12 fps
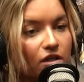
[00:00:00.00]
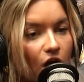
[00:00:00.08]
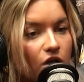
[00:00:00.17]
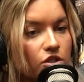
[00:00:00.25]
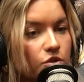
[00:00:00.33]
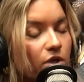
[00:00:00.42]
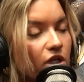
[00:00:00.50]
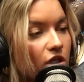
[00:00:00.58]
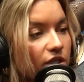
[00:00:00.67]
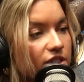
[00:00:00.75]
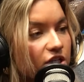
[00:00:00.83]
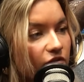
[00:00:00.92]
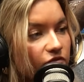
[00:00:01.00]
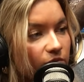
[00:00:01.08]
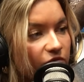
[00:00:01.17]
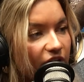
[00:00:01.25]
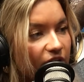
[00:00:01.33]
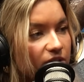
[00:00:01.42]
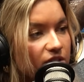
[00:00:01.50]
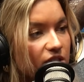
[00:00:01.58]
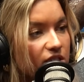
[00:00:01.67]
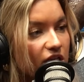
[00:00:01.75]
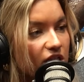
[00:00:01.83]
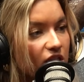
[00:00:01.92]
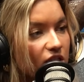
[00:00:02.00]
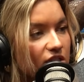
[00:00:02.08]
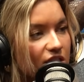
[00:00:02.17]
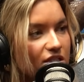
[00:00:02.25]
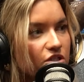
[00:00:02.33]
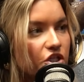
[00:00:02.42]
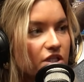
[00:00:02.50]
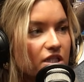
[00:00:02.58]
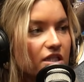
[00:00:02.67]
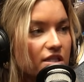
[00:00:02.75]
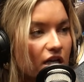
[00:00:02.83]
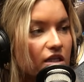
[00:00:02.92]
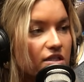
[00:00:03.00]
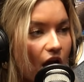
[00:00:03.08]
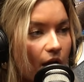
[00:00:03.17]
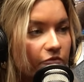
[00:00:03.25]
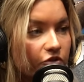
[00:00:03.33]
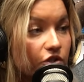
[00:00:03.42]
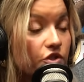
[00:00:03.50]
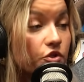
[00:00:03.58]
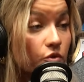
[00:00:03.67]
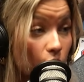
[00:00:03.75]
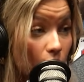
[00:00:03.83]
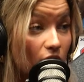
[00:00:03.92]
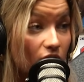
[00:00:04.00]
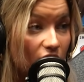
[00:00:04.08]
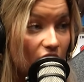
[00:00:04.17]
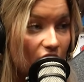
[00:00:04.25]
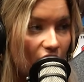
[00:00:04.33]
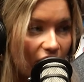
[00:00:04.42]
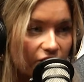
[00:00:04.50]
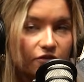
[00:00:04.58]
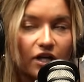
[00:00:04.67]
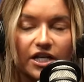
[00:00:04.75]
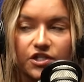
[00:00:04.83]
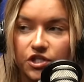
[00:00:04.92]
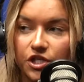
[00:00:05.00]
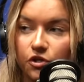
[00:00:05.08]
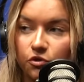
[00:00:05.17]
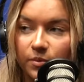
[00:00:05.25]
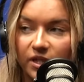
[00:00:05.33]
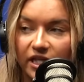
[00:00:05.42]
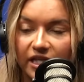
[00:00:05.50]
on Twitter and stuff from fans to say that this isn't just an exciting time for the school and for SU, but like